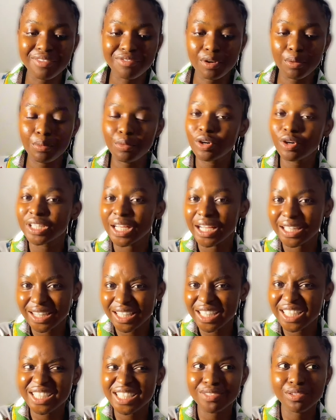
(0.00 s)
from other
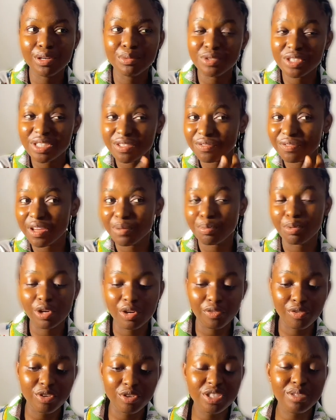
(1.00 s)
things, from using face powder,
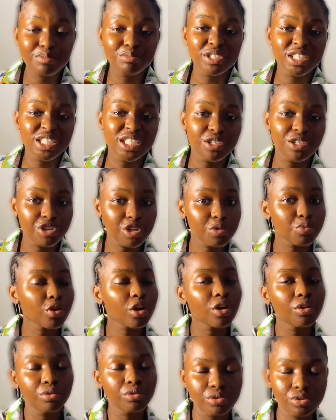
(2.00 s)
from using bleaching cream, all
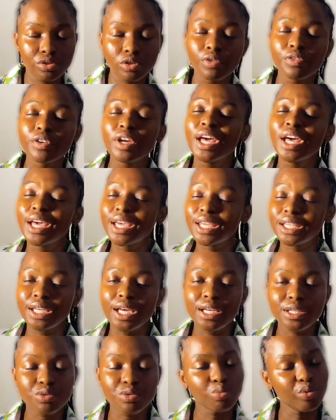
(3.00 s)
of those stuff.
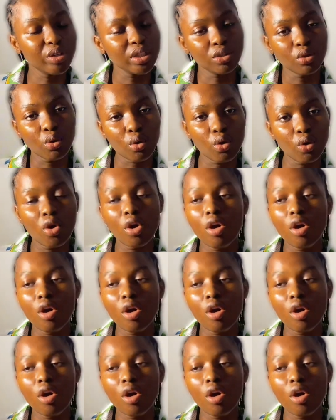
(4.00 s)
Yes, we know.